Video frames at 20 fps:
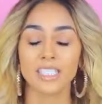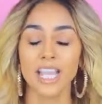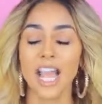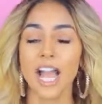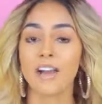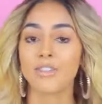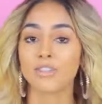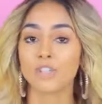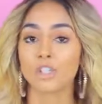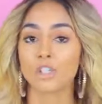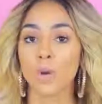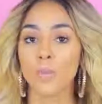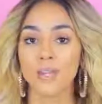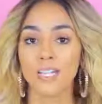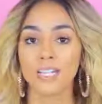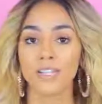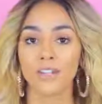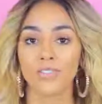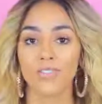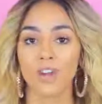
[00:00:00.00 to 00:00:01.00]
They have so
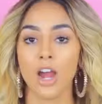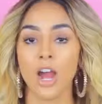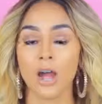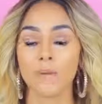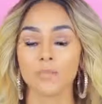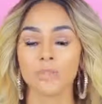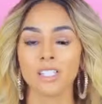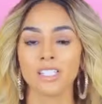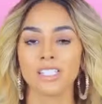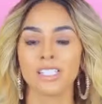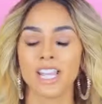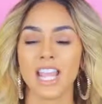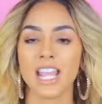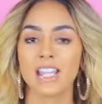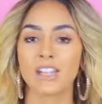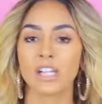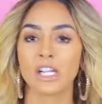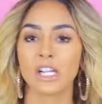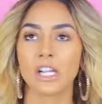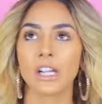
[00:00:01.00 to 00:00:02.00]
many different options,
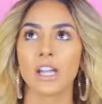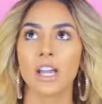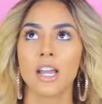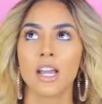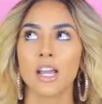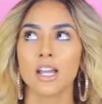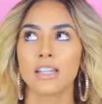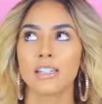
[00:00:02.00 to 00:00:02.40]
and they're